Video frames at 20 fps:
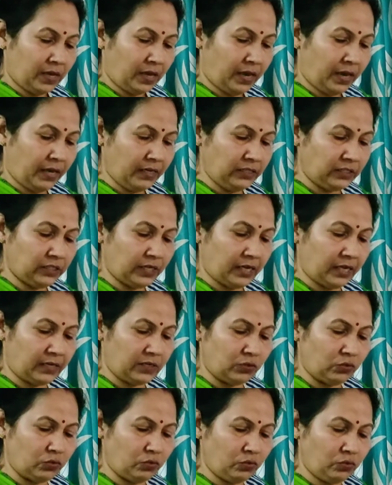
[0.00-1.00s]
I
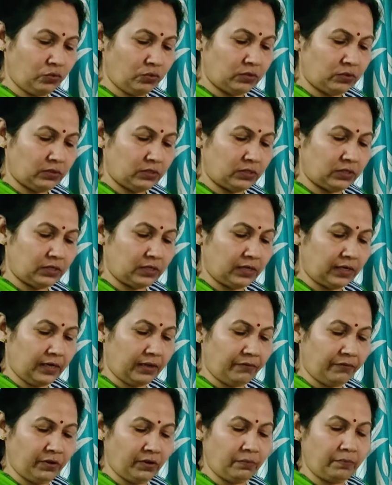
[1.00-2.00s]
shall know the
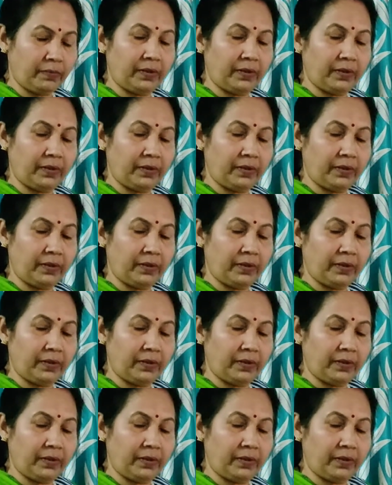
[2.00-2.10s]
clever